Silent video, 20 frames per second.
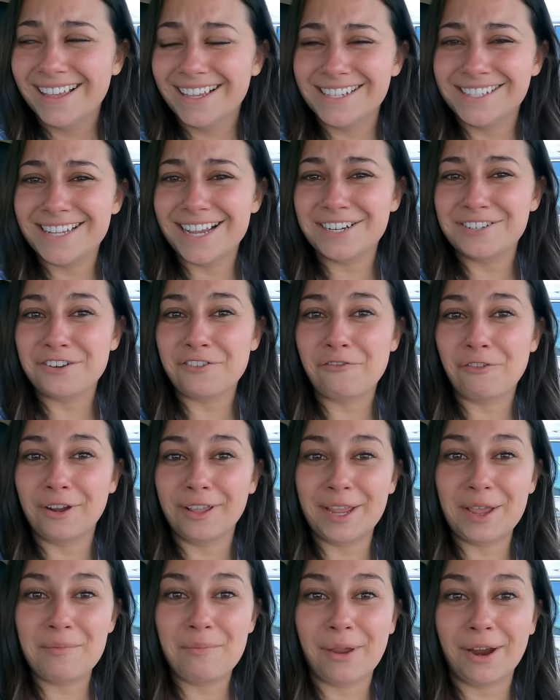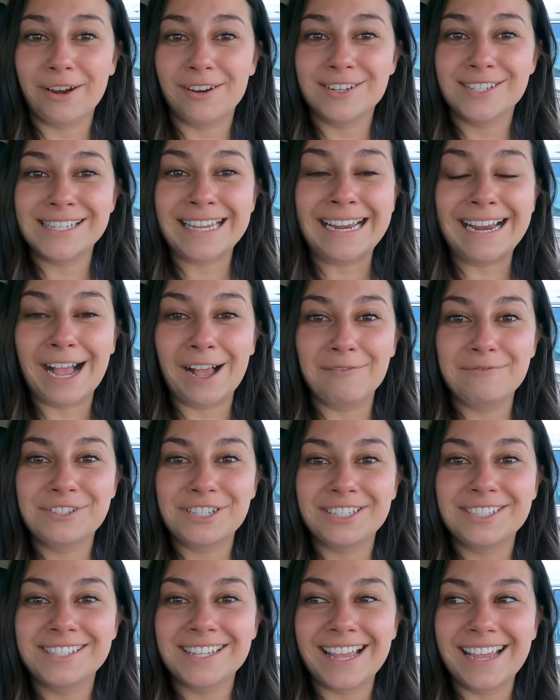It's actually really embarrassing. I'm
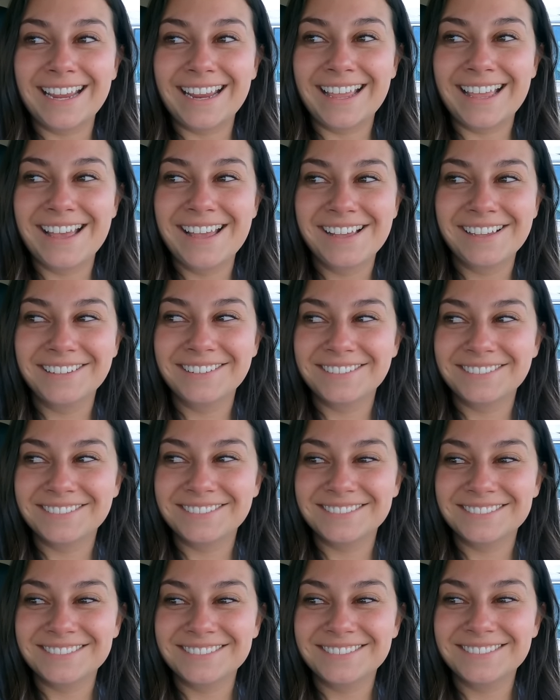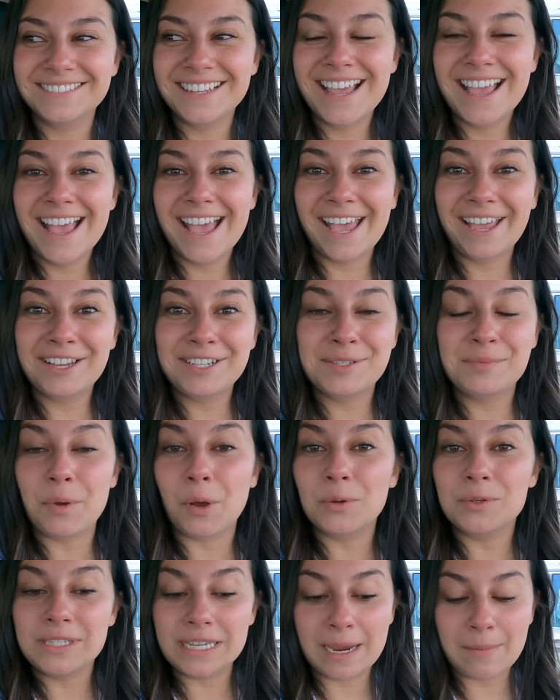just like
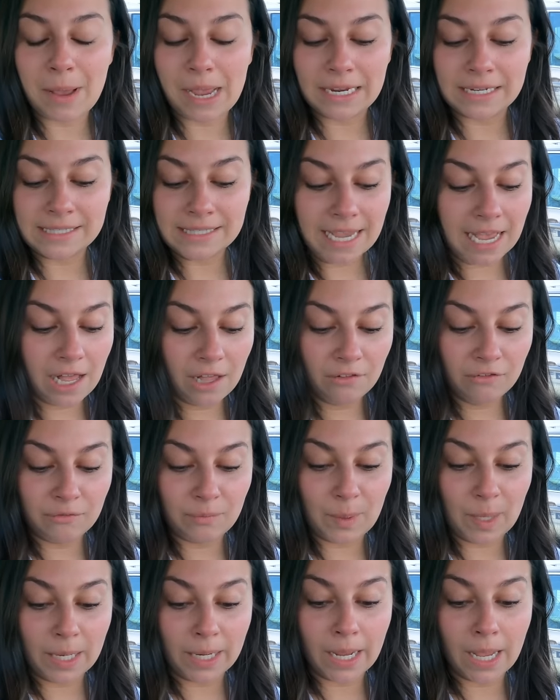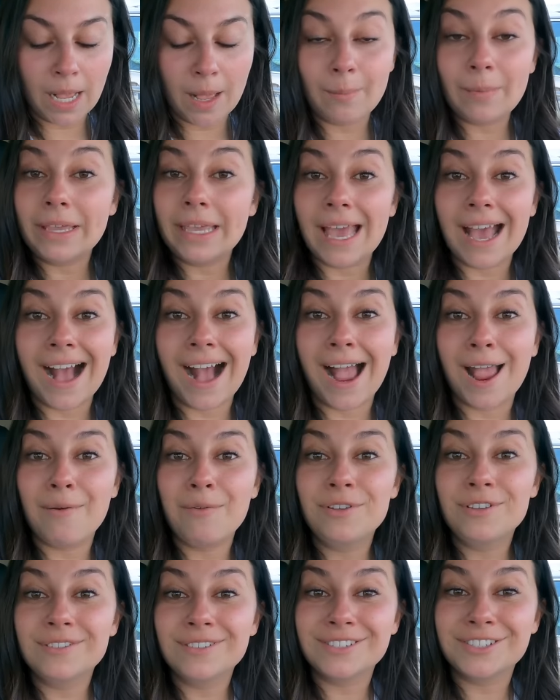exposing myself, but yeah, I
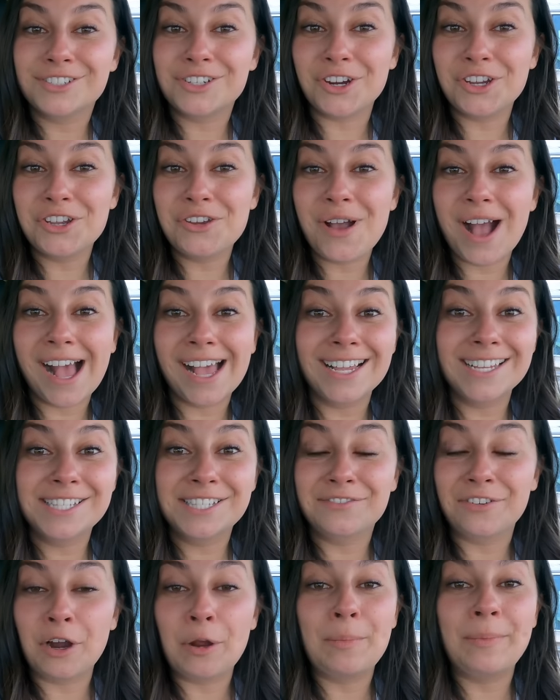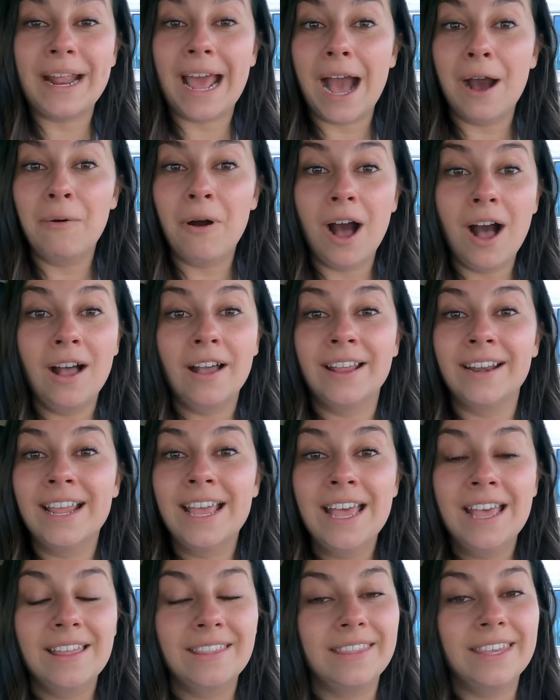will show you guys from now on
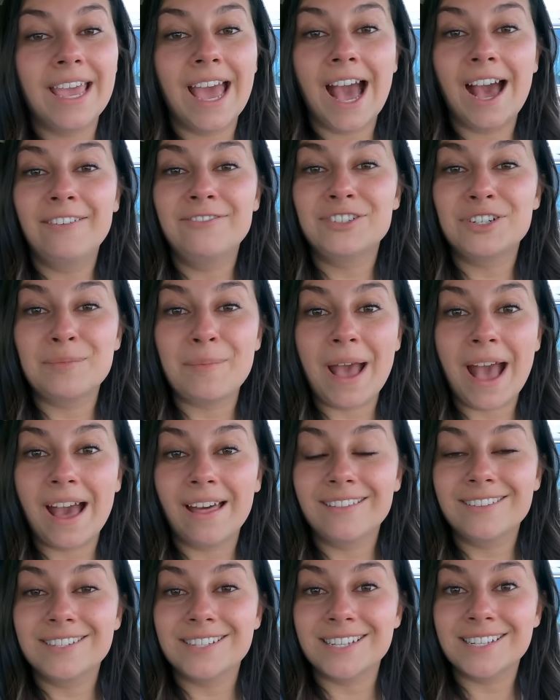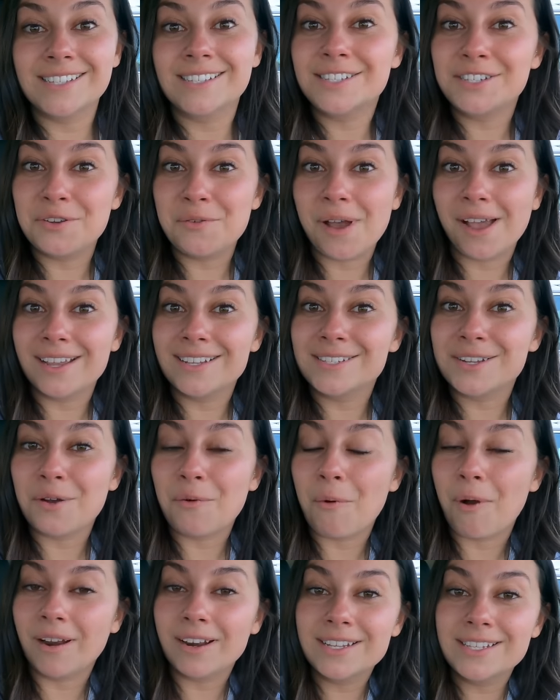the aftermath since you guys
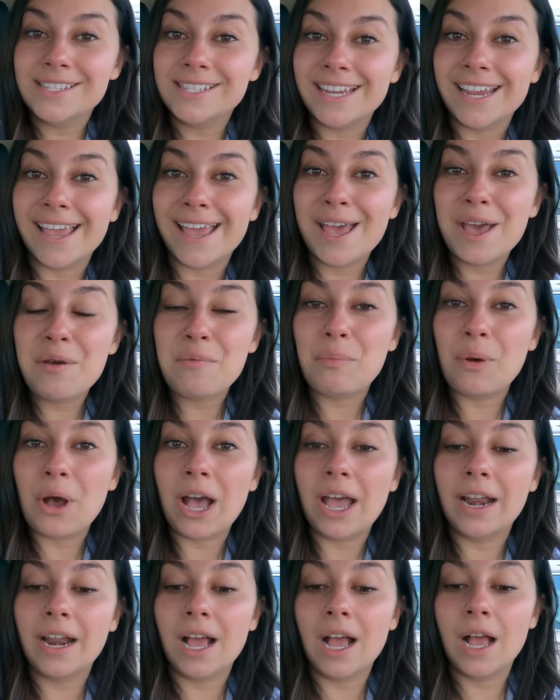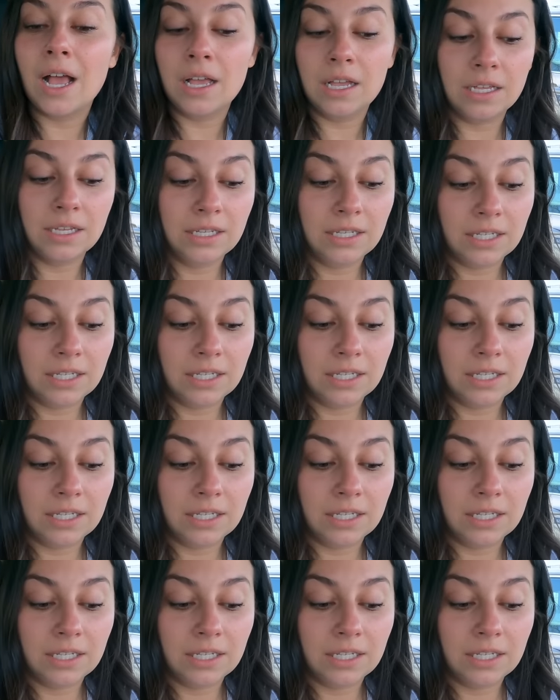want to see it, but